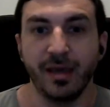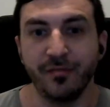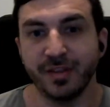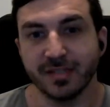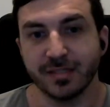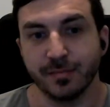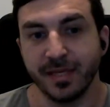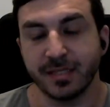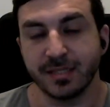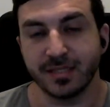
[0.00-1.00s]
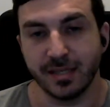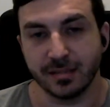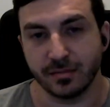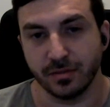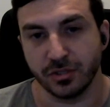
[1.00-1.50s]
if it doesn't make
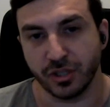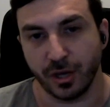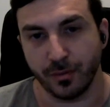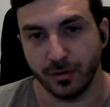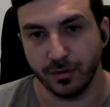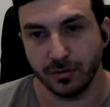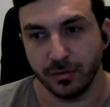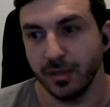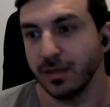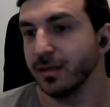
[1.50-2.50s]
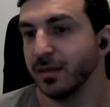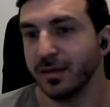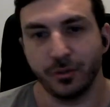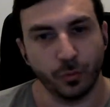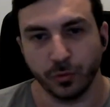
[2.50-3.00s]
sense to the shopper,
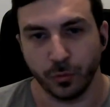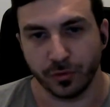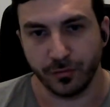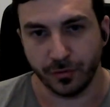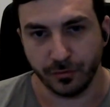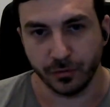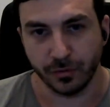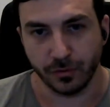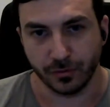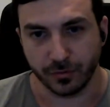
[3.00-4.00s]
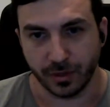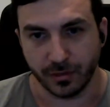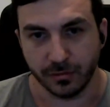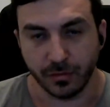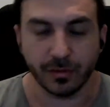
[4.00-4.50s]
it won't work for you for the long run.
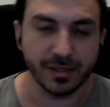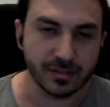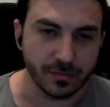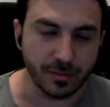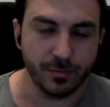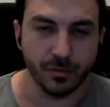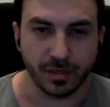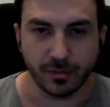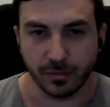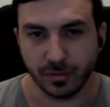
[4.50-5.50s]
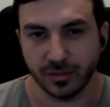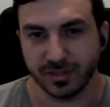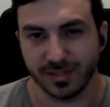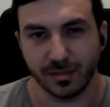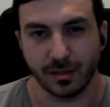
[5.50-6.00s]
Okay, so maybe you can you can
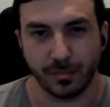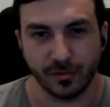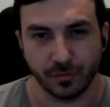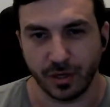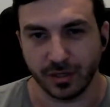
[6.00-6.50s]
sell a couple of